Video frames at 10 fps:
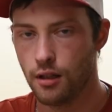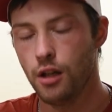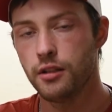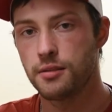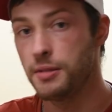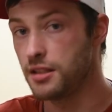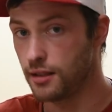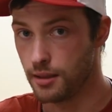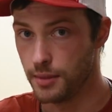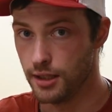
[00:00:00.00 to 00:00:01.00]
All this
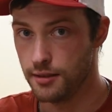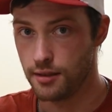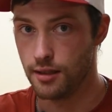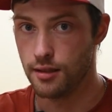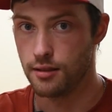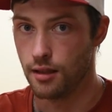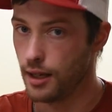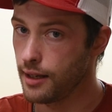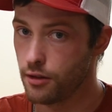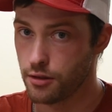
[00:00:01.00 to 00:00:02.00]
basically means is the
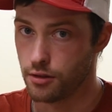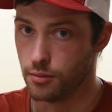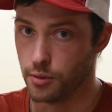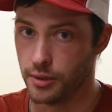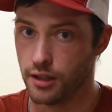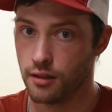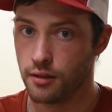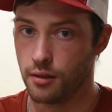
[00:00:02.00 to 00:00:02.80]
lighter the snowmobile,